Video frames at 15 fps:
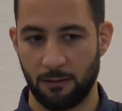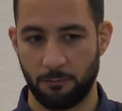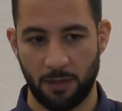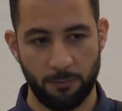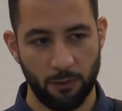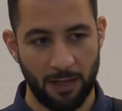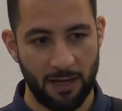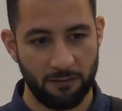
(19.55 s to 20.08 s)

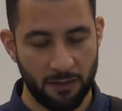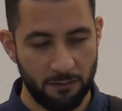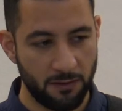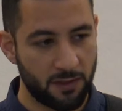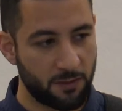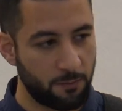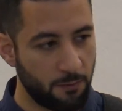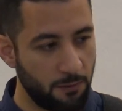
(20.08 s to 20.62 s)
People have even
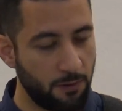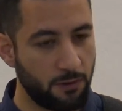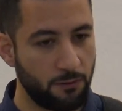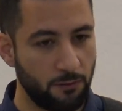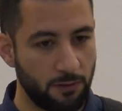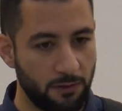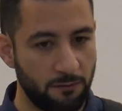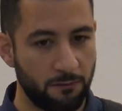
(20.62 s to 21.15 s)

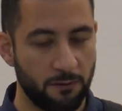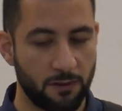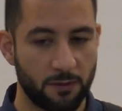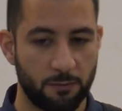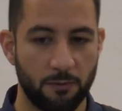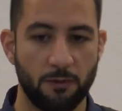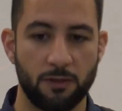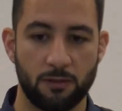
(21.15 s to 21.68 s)
spiritual, different
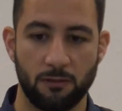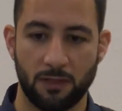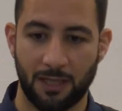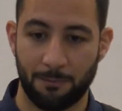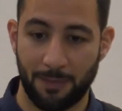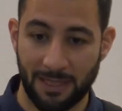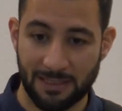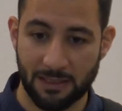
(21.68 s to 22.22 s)
spiritual
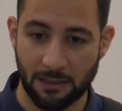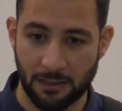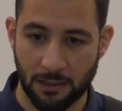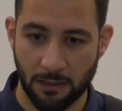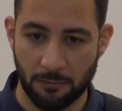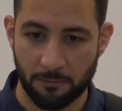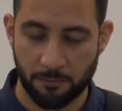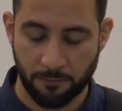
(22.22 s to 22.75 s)
capacity.